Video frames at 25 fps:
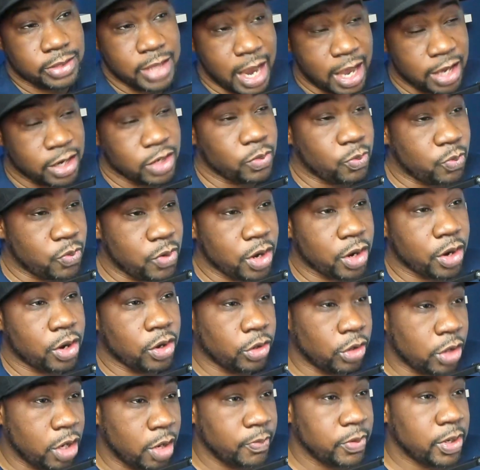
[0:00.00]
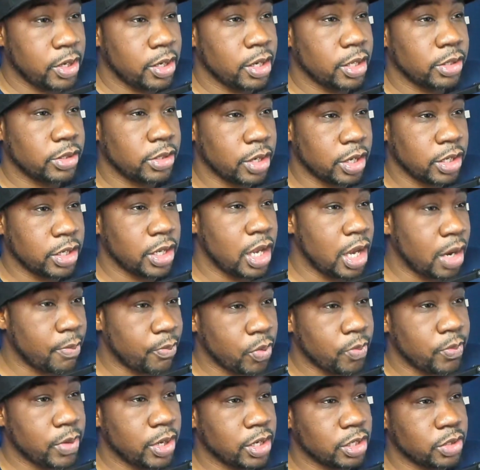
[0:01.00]
that is what Colombia is looking to
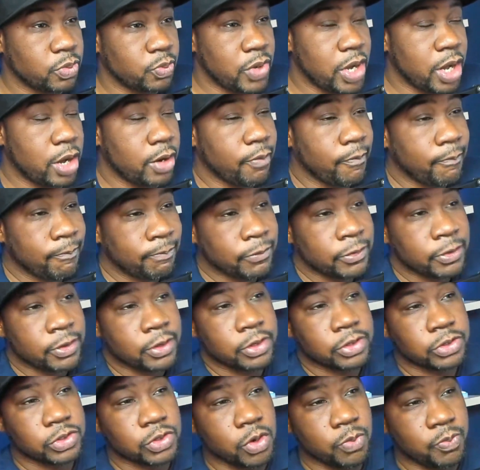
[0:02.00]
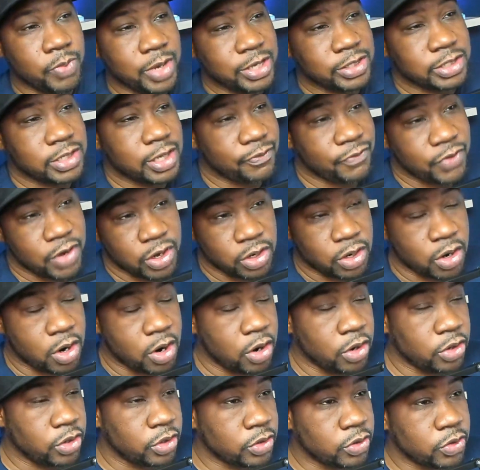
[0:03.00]
implement as well. So basically, I found an
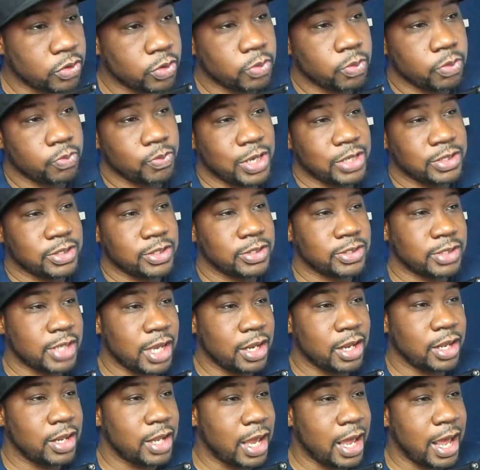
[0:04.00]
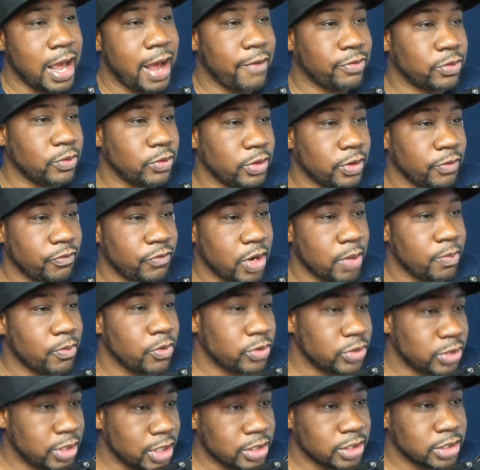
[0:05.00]
article basically stating that after
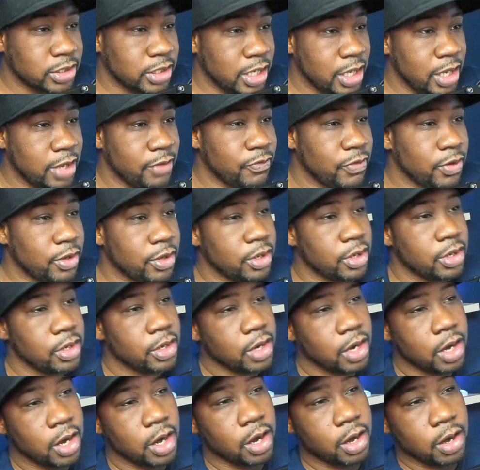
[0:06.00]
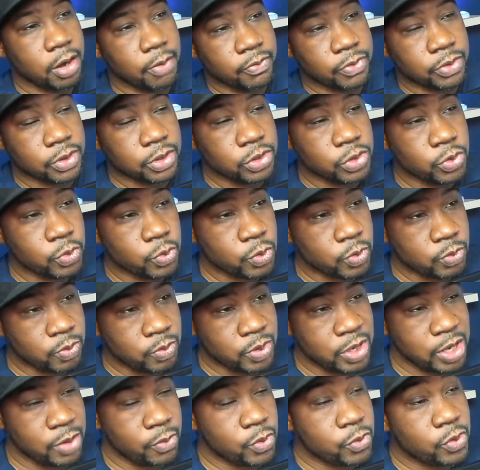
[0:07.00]
November 16th, you
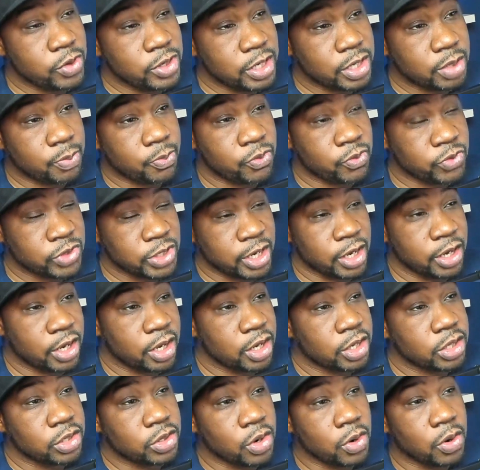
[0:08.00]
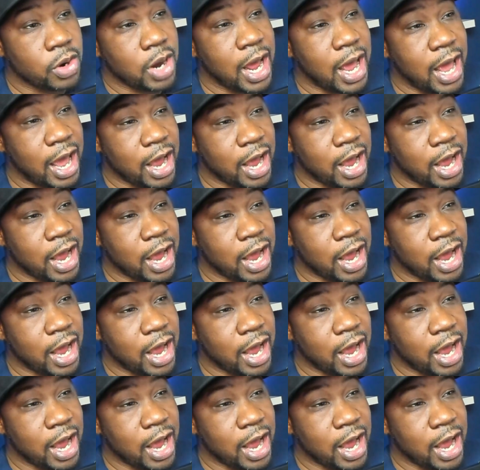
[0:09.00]
will need to present your